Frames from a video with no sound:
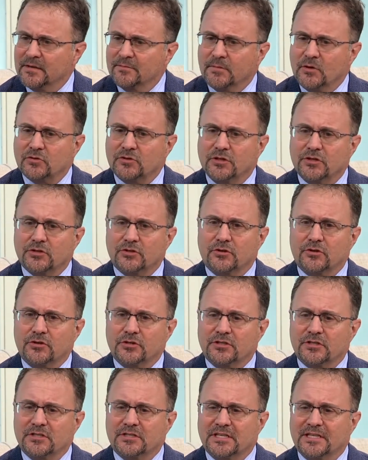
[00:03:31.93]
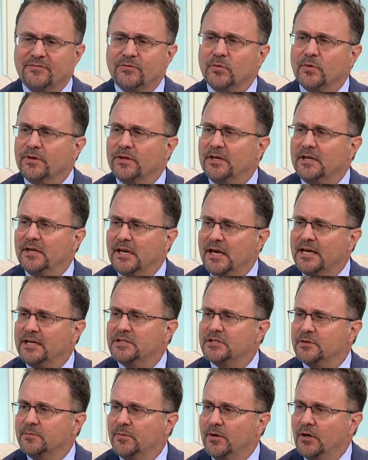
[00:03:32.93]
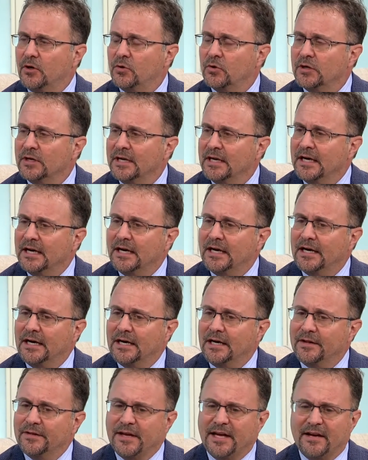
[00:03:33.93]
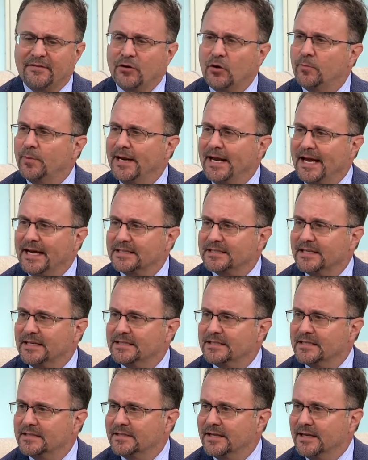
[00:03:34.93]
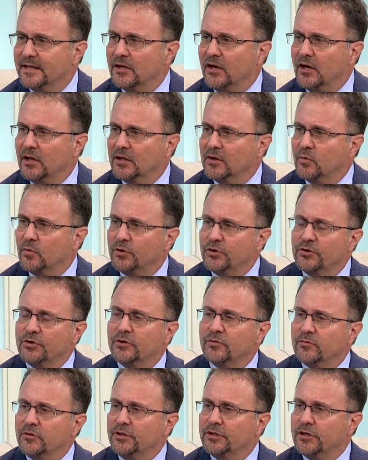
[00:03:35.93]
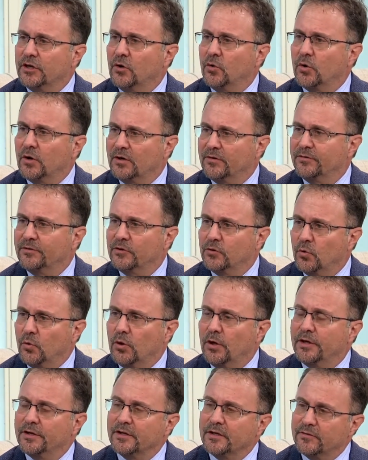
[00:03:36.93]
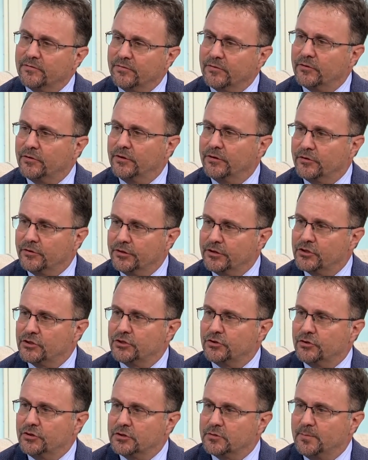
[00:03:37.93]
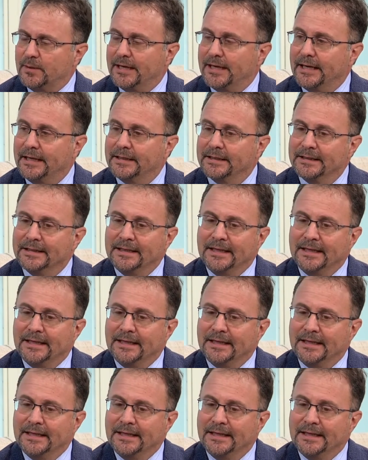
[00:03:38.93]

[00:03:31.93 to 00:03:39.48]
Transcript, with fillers: Most insurances, even with an HMO, uh, they have open access, as they call it, where you can really go wherever you want if they're in their insurance plan.